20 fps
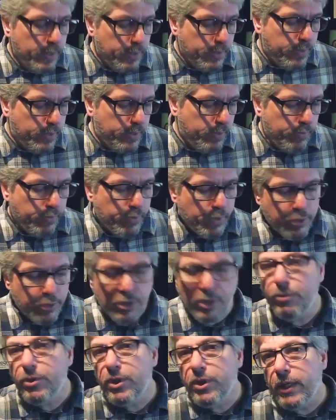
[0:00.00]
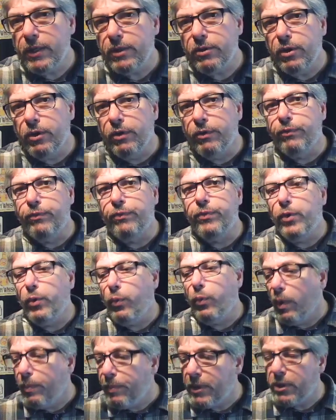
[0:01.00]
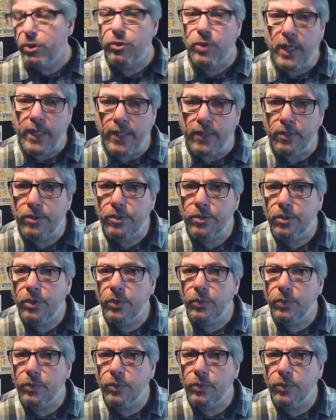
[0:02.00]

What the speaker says: The subject of women's rights